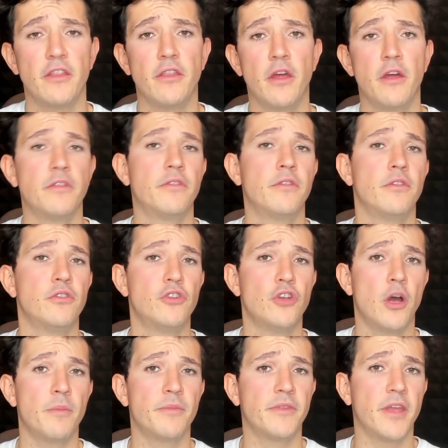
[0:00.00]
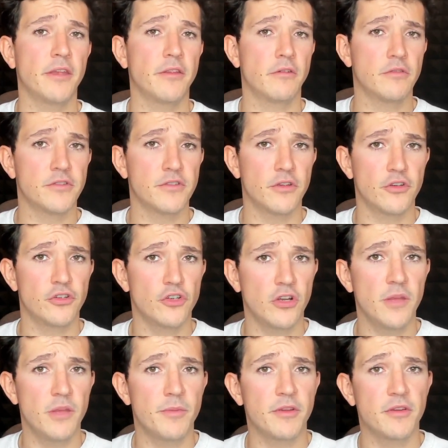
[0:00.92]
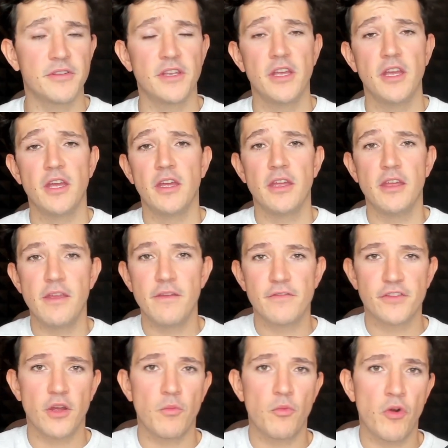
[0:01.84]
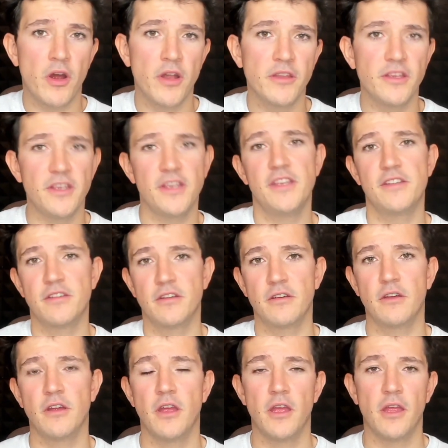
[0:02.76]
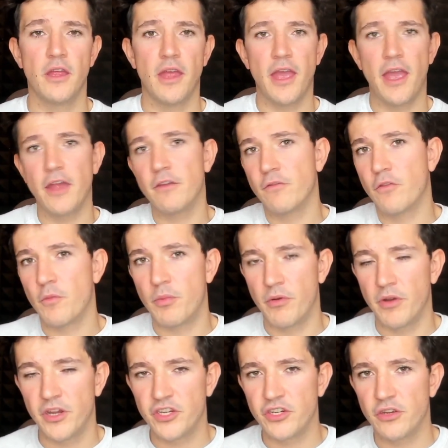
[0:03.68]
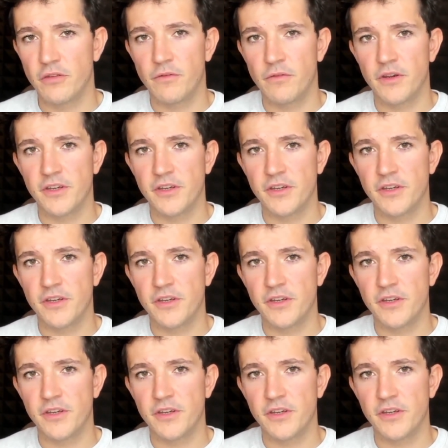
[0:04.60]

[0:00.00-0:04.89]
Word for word: not the job title search only, because if someone is the head of operation, for